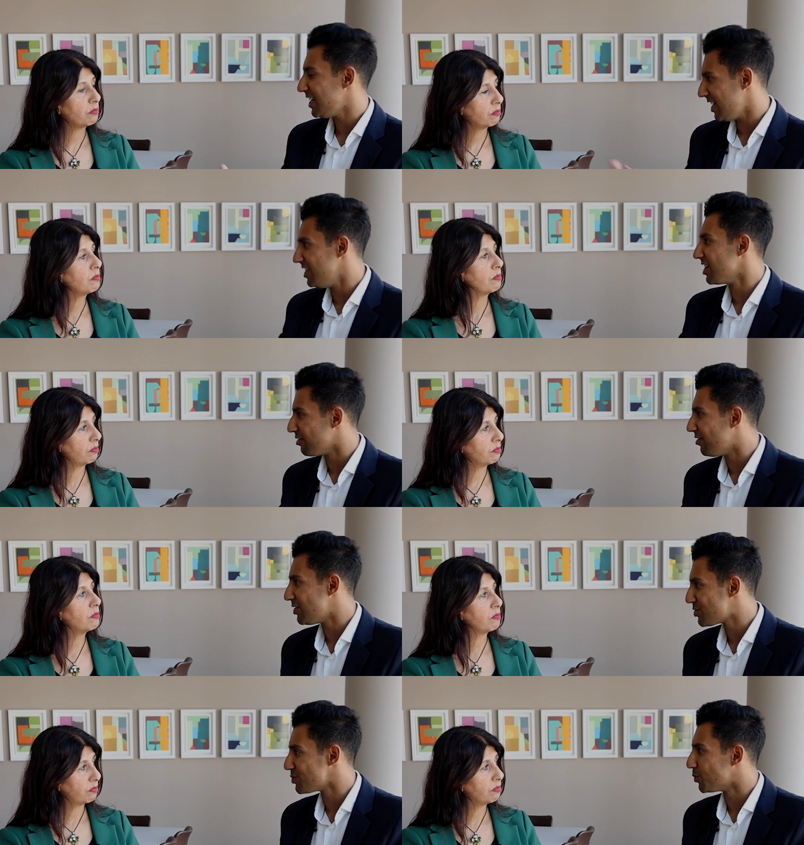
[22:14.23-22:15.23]
Speaker 1: in the
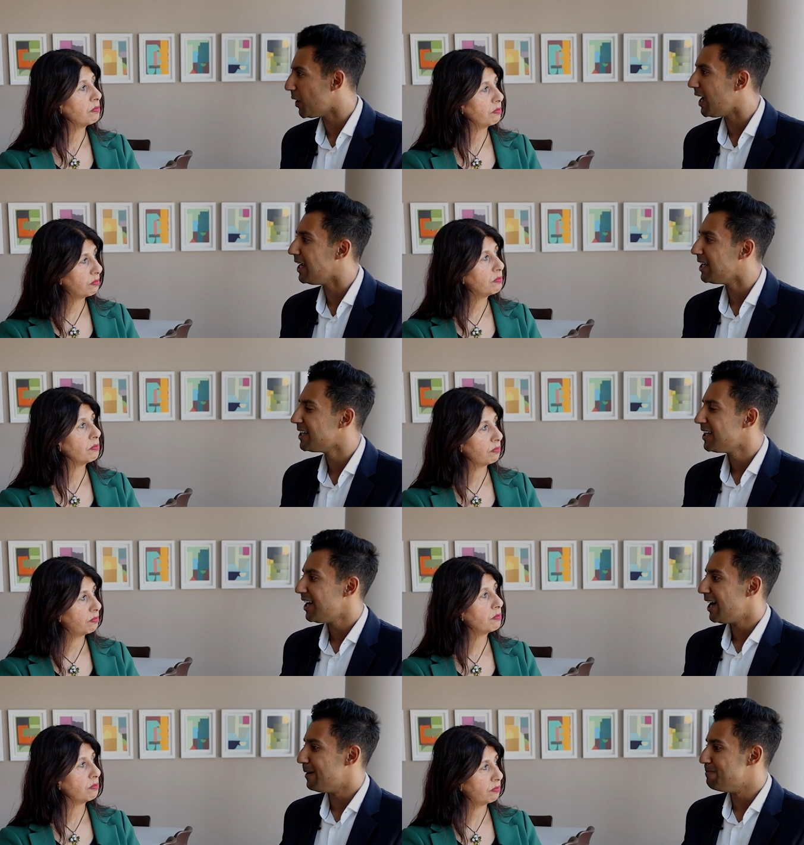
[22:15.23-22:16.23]
conventional way.
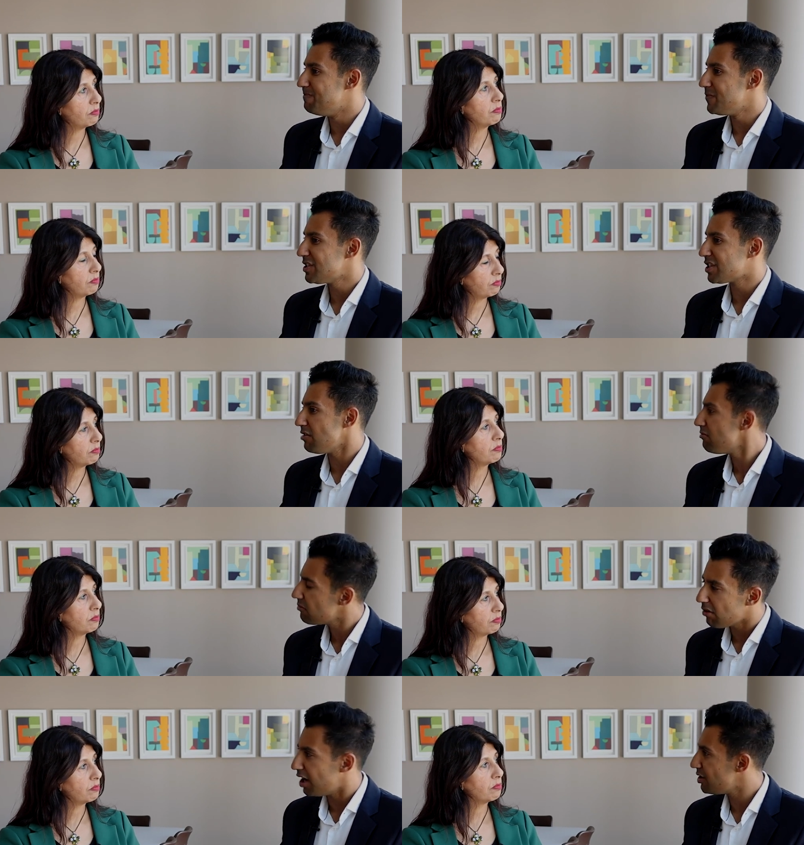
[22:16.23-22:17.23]
Um, so
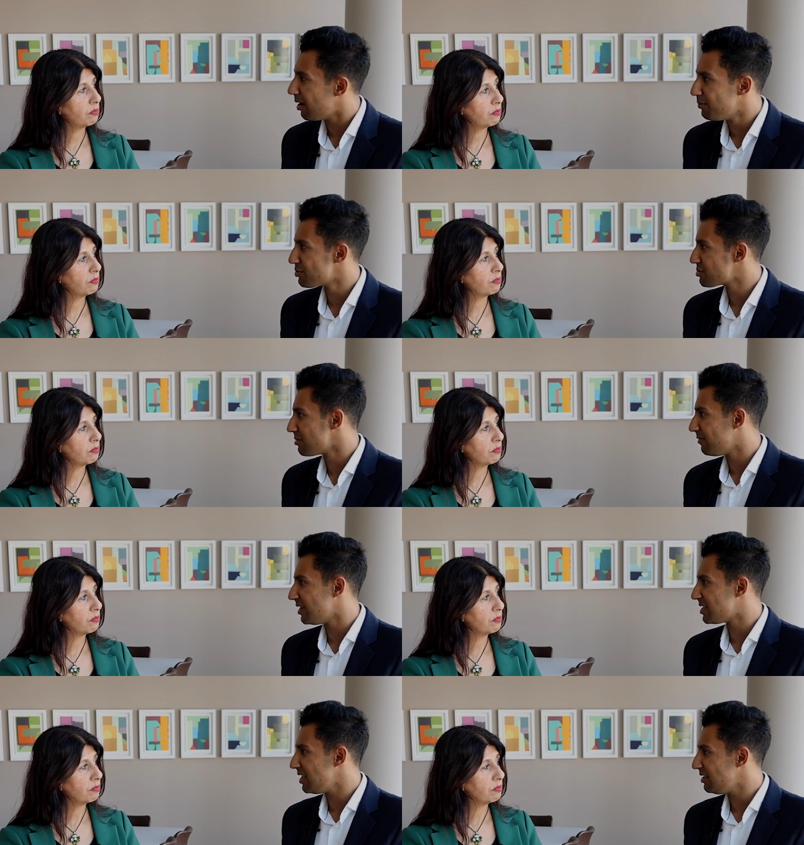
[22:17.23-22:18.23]
I, am not sure if
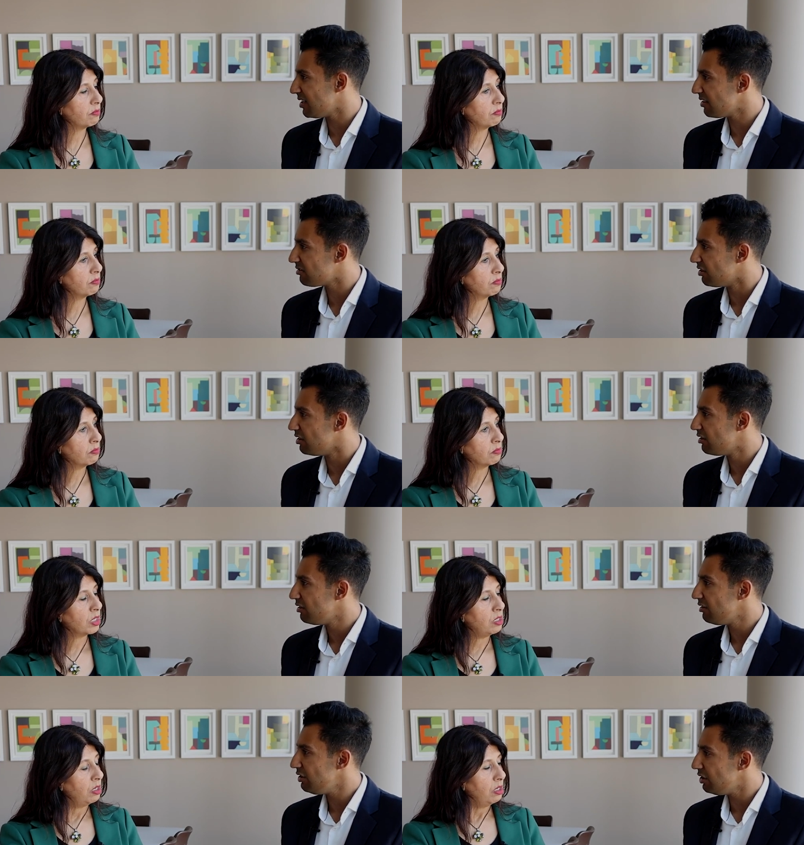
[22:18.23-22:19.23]
there's anything that
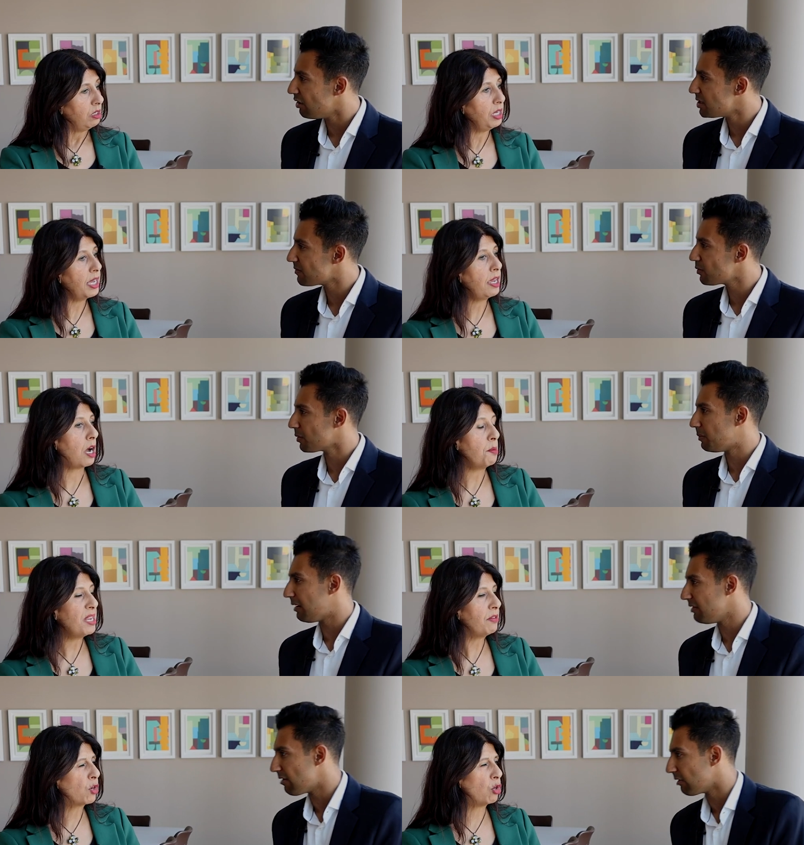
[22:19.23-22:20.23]
you guys. Yeah, I mean,
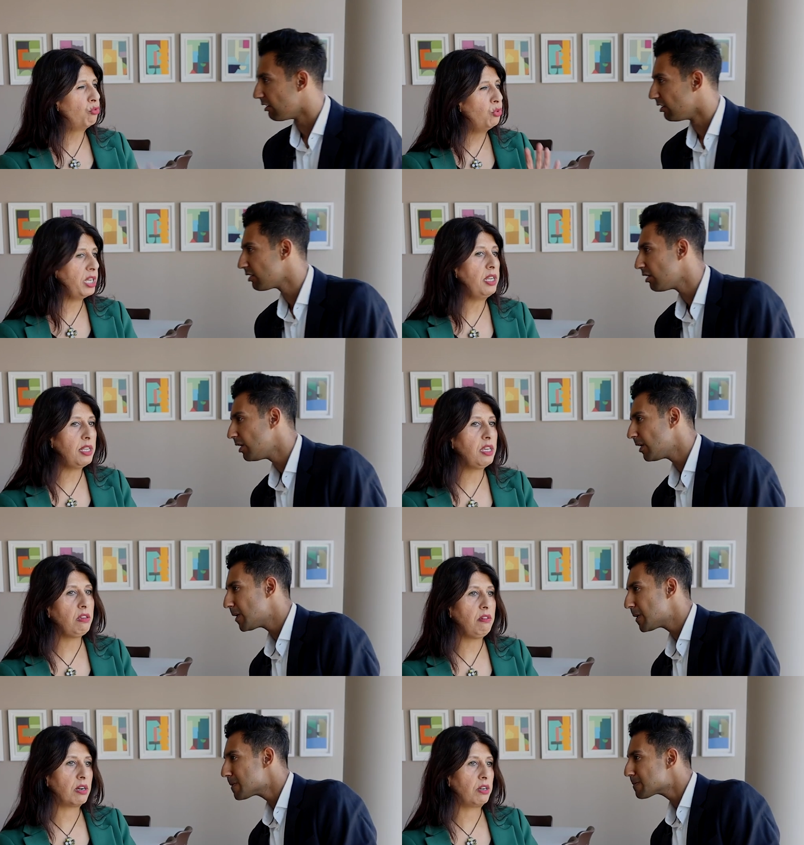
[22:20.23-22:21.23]
I've
Speaker 2: got
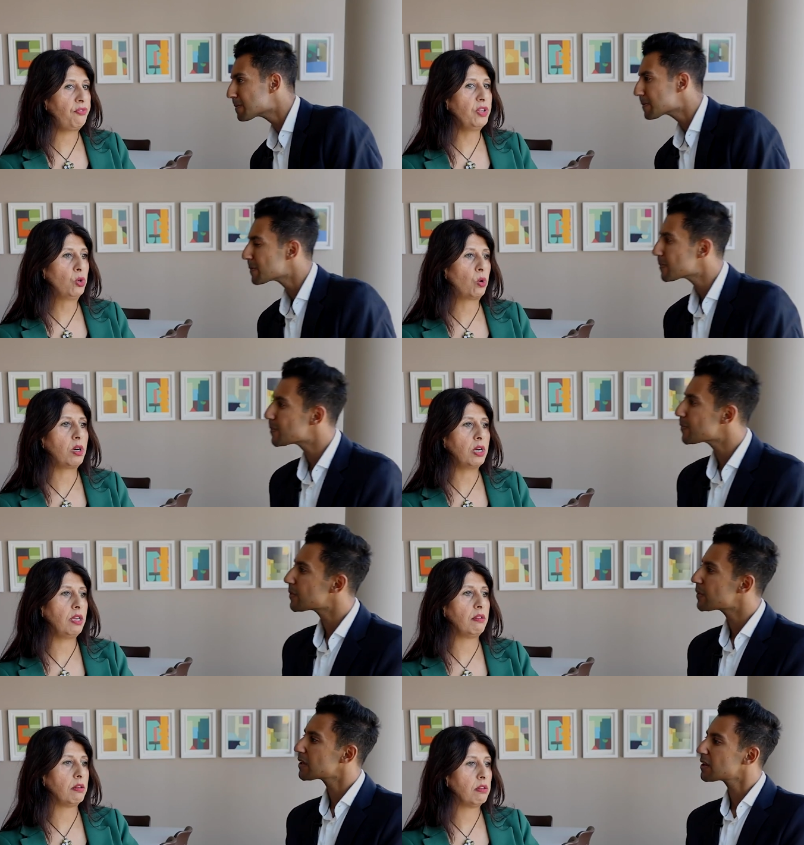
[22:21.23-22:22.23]
really, I feel
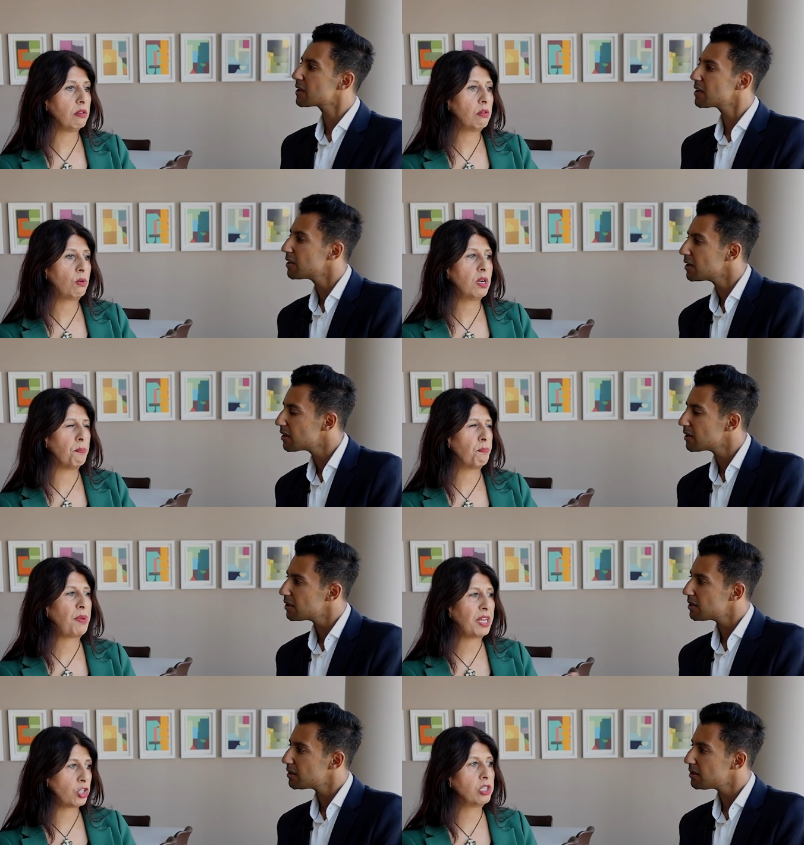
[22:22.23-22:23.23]
quite quite
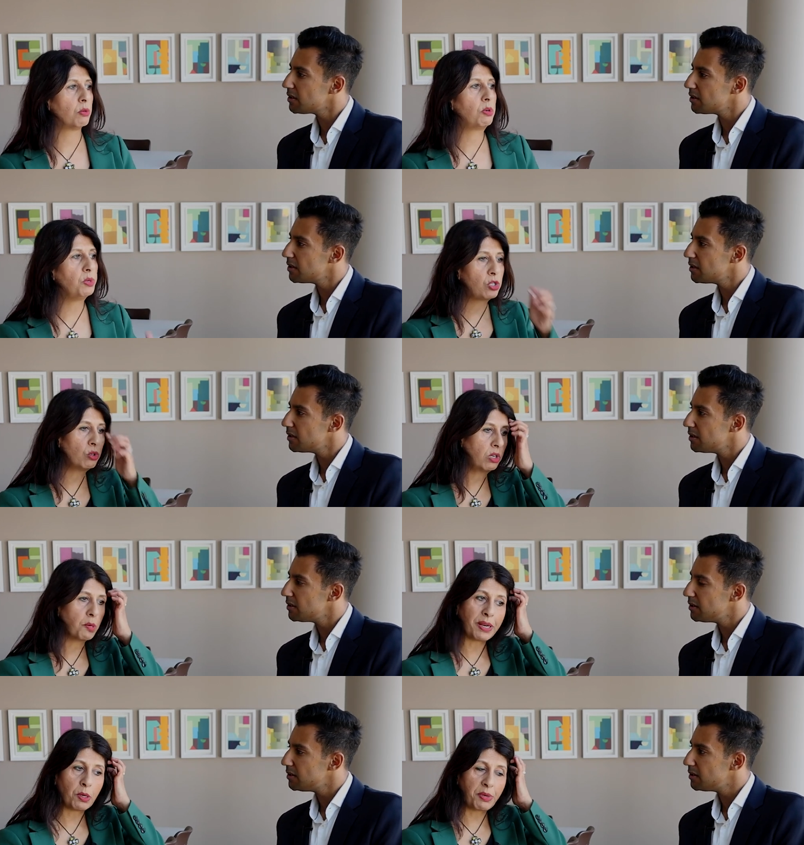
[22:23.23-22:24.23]
passionate when we talk
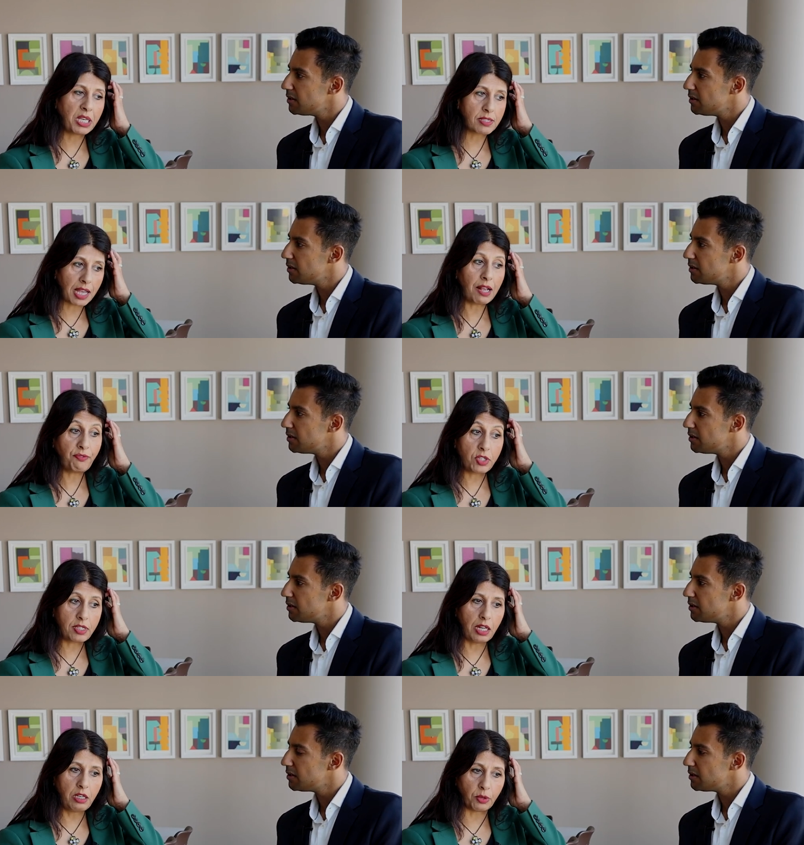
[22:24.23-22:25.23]
about because I have to
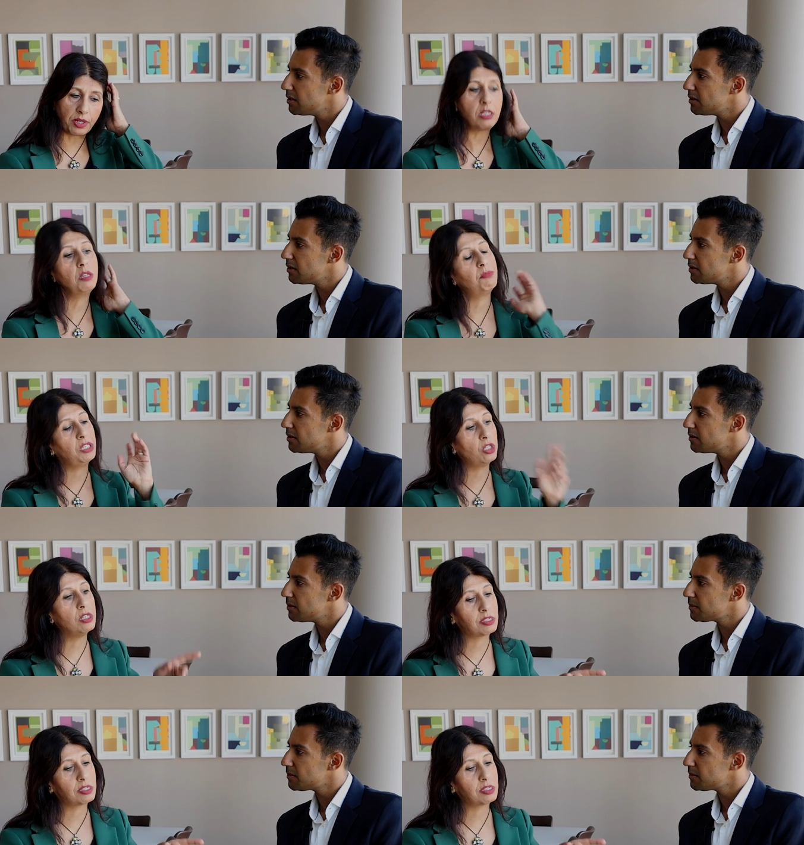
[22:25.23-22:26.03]
tell you, and I didn't mention